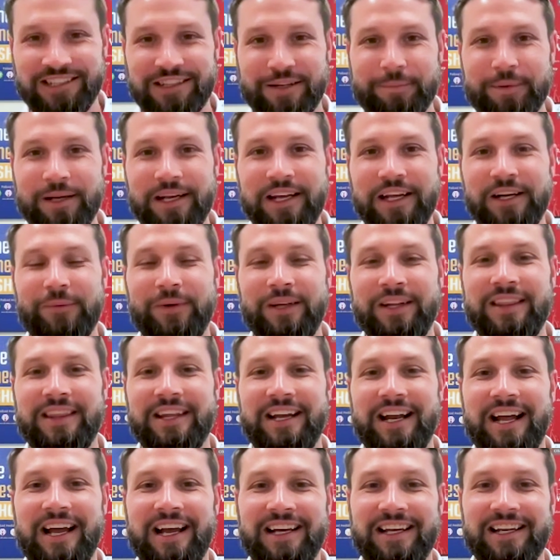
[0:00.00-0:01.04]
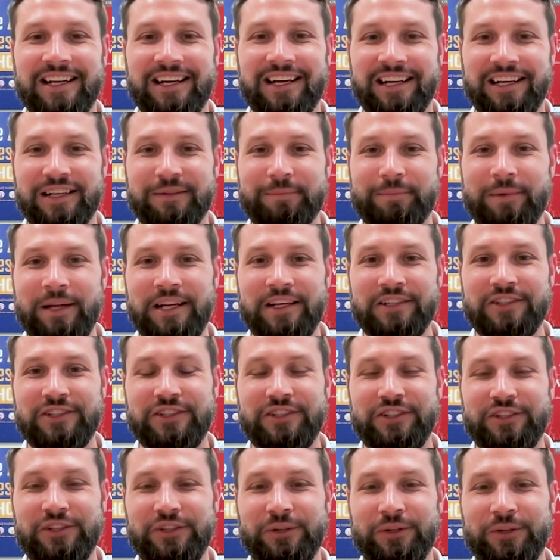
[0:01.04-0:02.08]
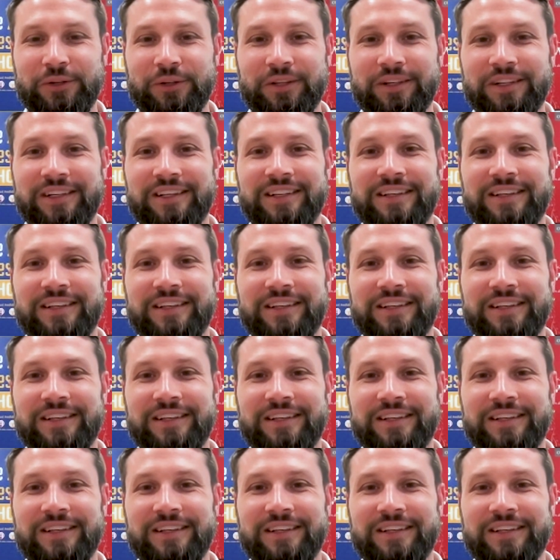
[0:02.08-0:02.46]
is to begin with, then how can I explain to you,